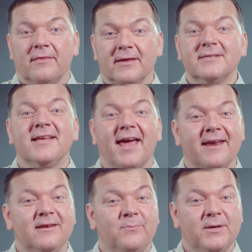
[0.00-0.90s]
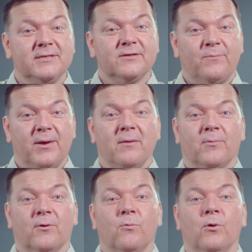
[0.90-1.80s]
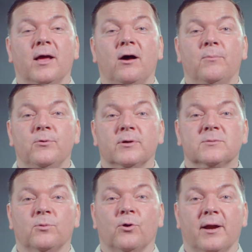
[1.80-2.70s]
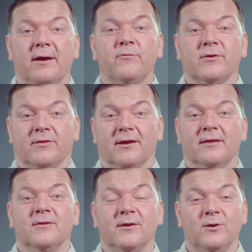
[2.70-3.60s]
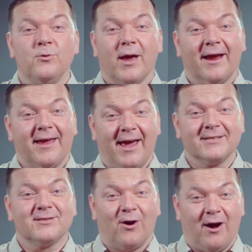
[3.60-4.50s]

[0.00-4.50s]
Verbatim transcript: This handy piece of paper will help you explore everything that UDAC has to